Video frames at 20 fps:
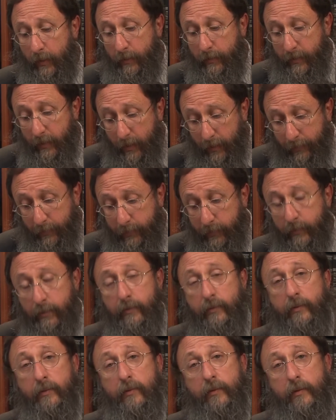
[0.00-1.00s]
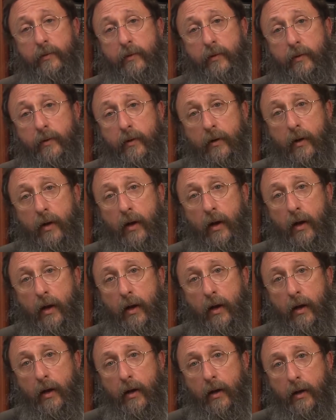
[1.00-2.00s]
the other
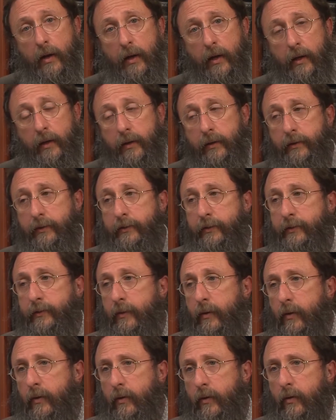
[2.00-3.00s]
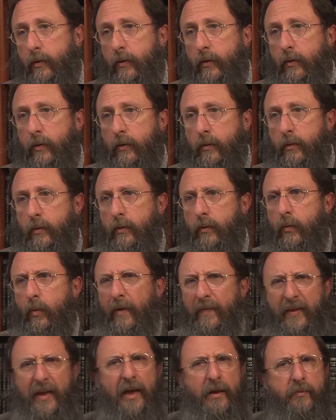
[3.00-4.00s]
is
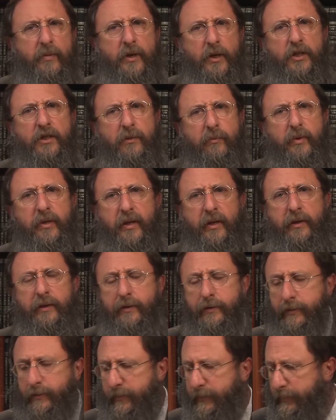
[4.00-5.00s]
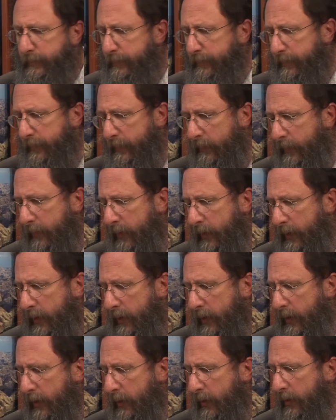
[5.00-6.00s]
when the admonition begins.
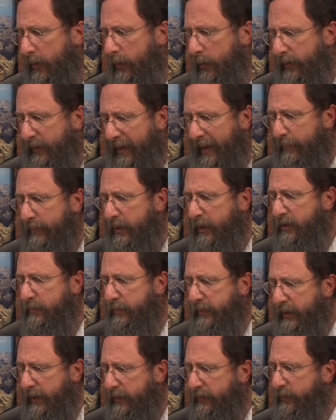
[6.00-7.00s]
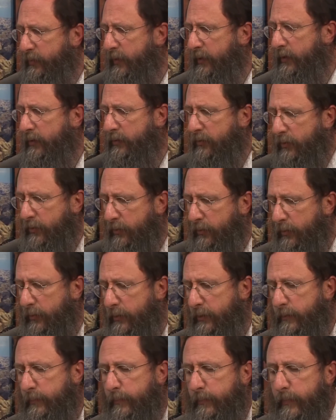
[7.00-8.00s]
When the admonition begins, we are
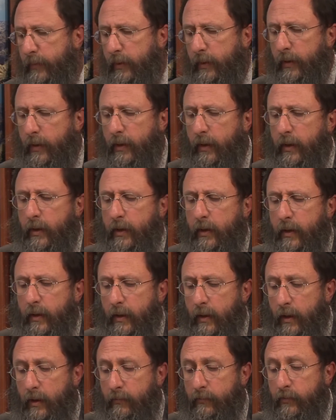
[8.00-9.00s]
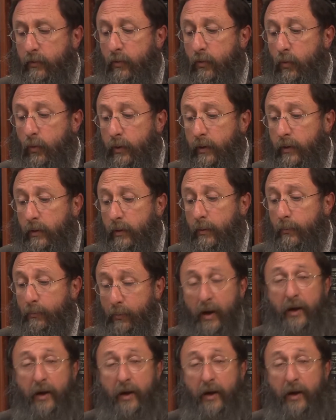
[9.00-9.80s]
told, if you will